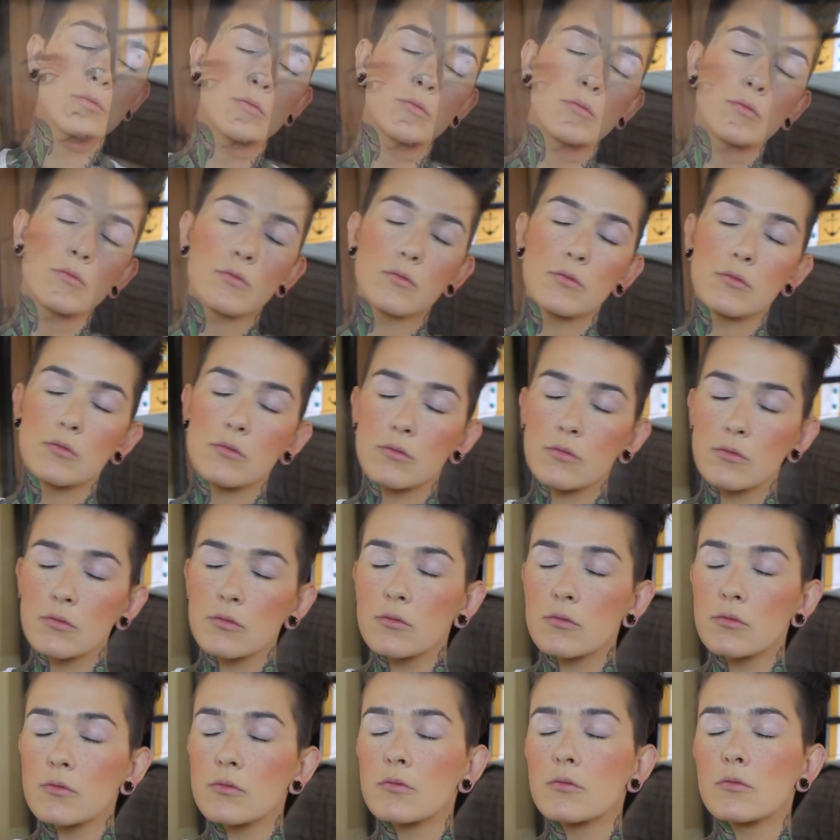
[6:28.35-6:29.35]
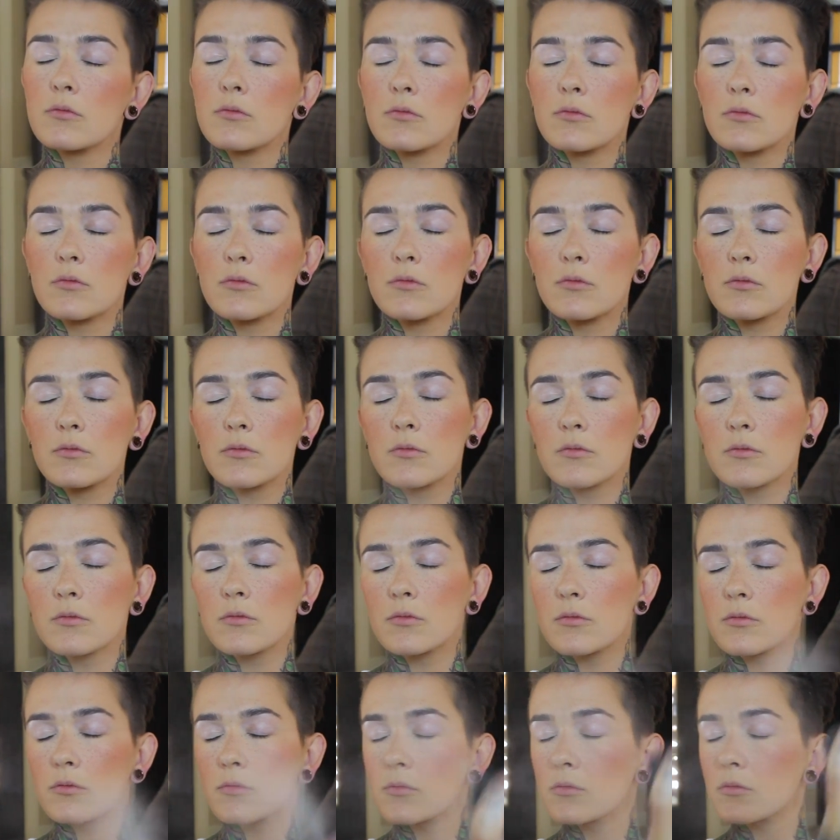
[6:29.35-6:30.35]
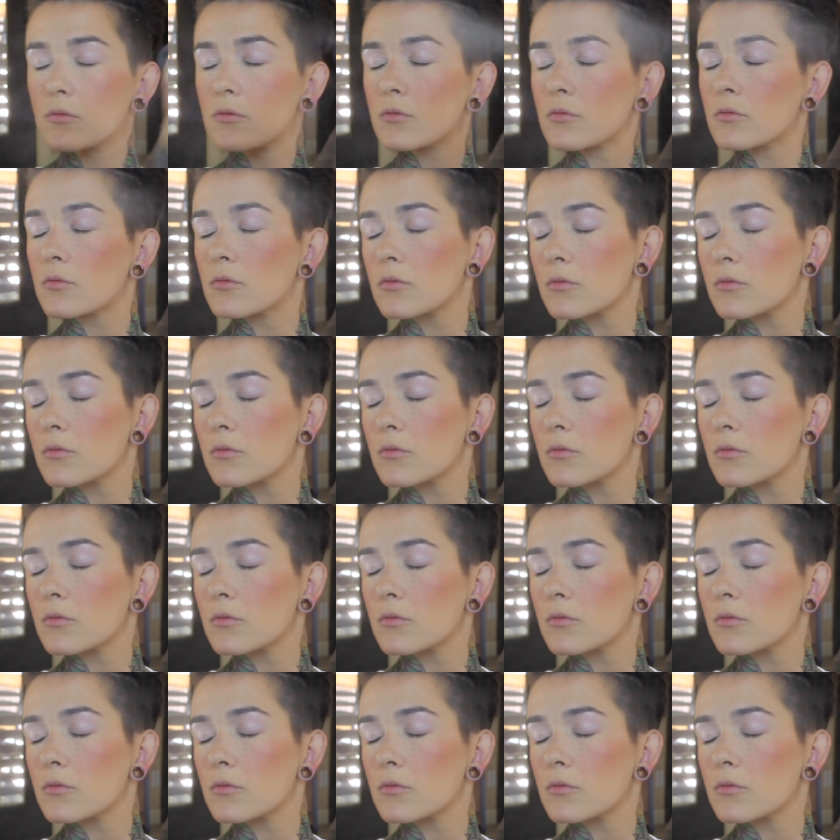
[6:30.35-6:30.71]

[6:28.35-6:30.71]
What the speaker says: (silence)